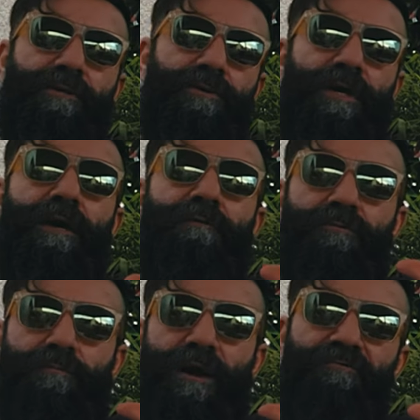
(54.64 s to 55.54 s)
video I gave
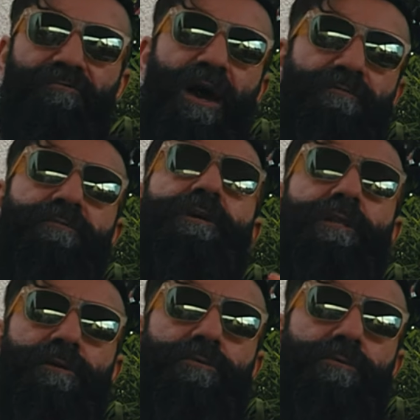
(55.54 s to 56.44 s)
you my 5
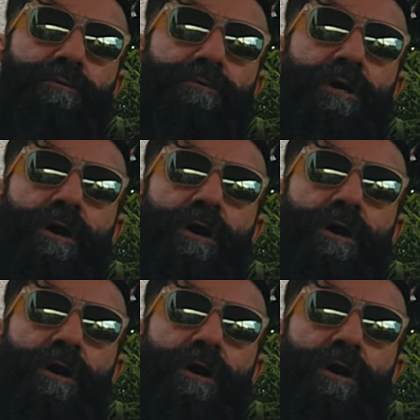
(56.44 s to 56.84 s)
killer rules